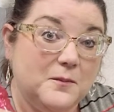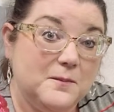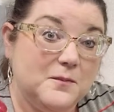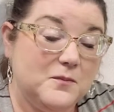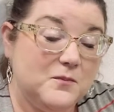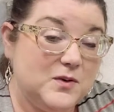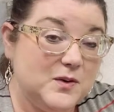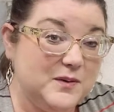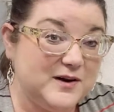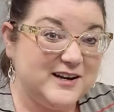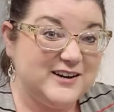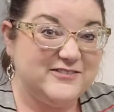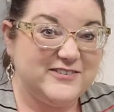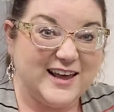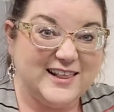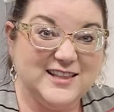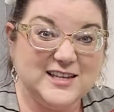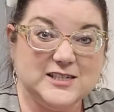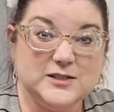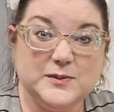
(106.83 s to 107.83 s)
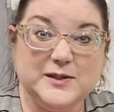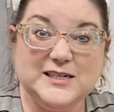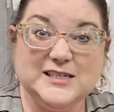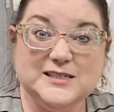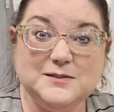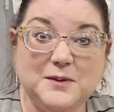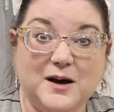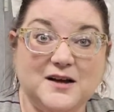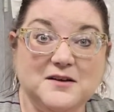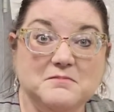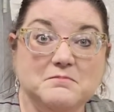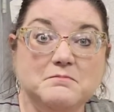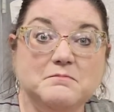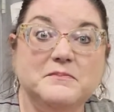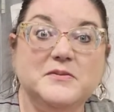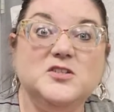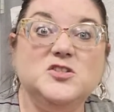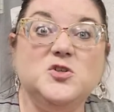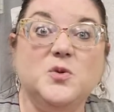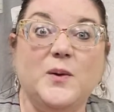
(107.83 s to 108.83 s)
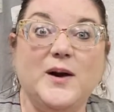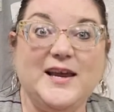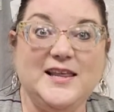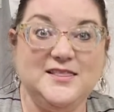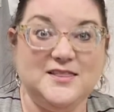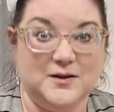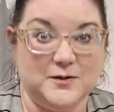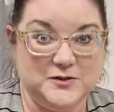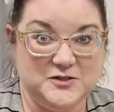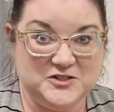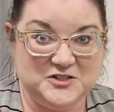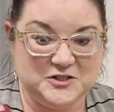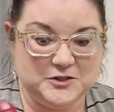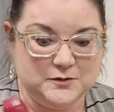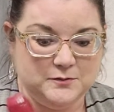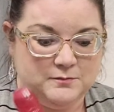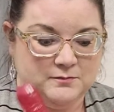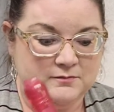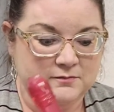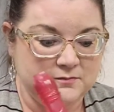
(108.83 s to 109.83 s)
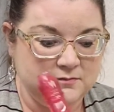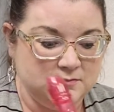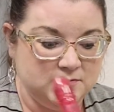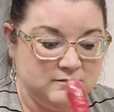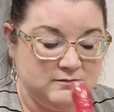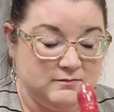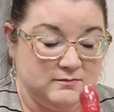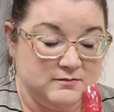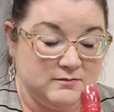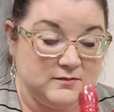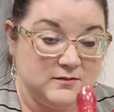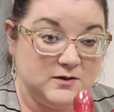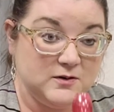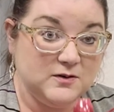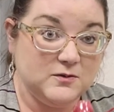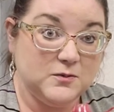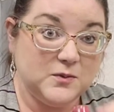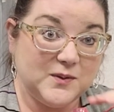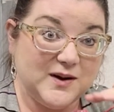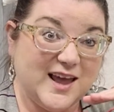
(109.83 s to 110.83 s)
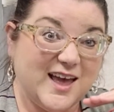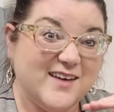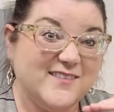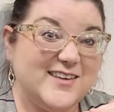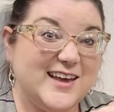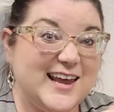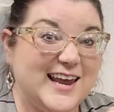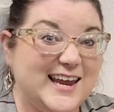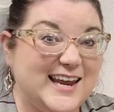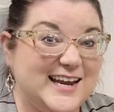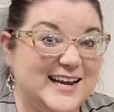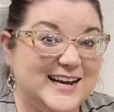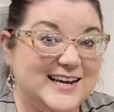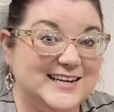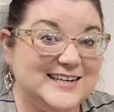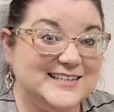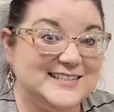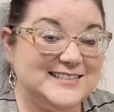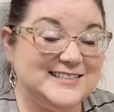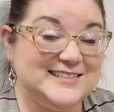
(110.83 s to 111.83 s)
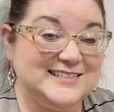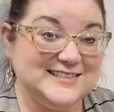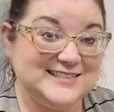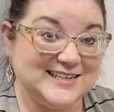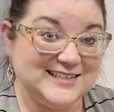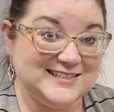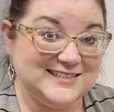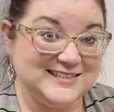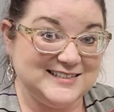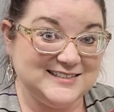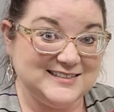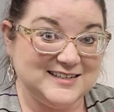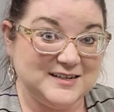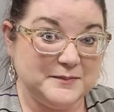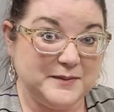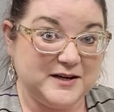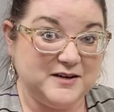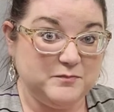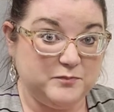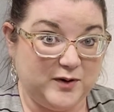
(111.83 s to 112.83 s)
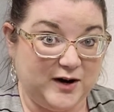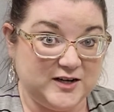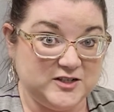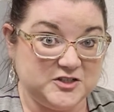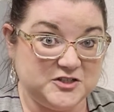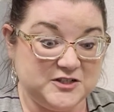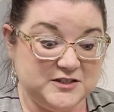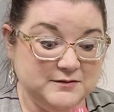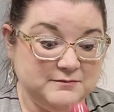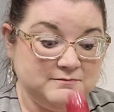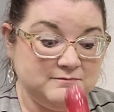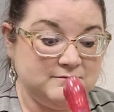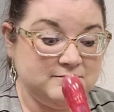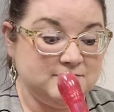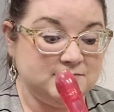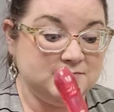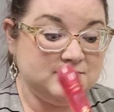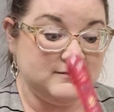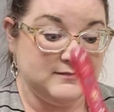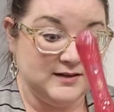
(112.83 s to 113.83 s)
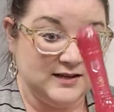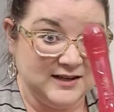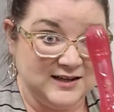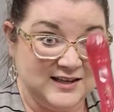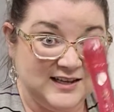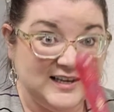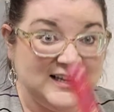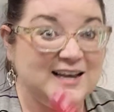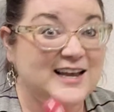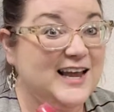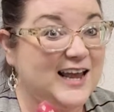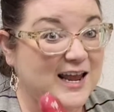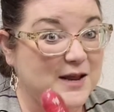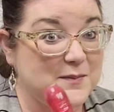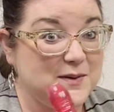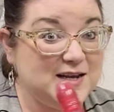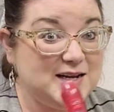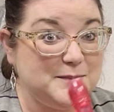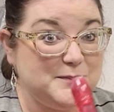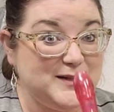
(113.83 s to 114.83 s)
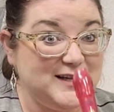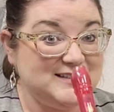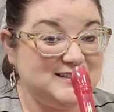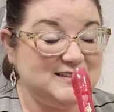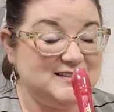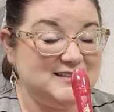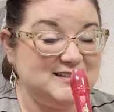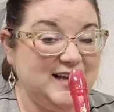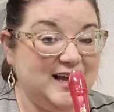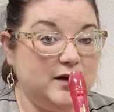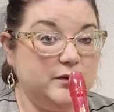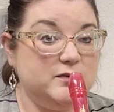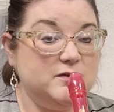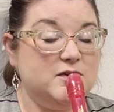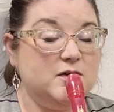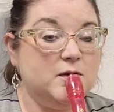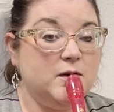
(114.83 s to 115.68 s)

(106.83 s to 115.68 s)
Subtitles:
We want to find the sweet spot between those two, where we have a consistent amount of pressure and we get a pleasant sound.